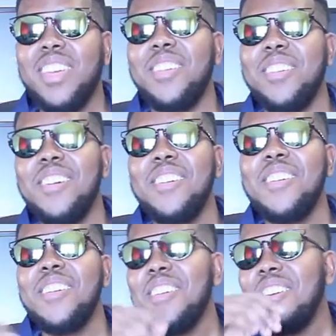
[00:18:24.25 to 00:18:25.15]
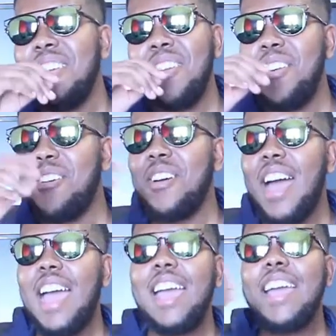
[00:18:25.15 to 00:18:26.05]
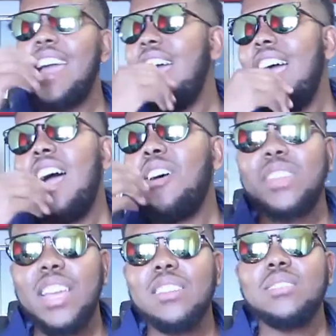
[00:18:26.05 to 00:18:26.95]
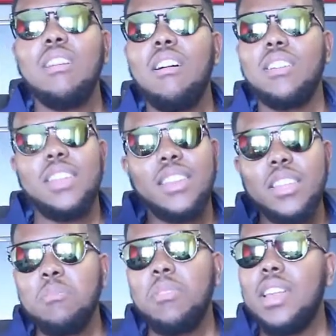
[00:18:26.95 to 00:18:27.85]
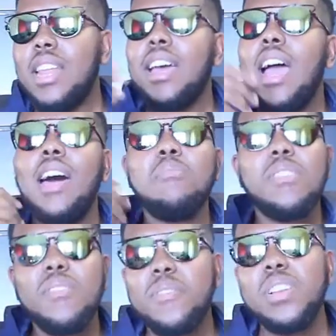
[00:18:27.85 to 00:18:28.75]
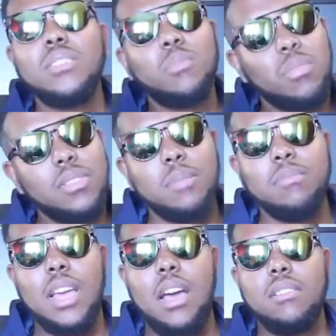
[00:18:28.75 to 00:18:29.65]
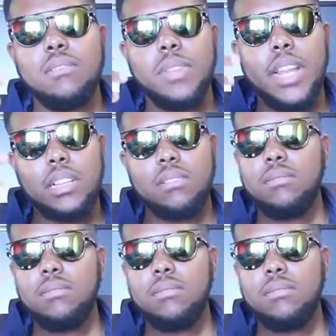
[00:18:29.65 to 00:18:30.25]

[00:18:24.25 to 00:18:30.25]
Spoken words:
You know, I would get a song and an email, and I'd be afraid to put them down and be like,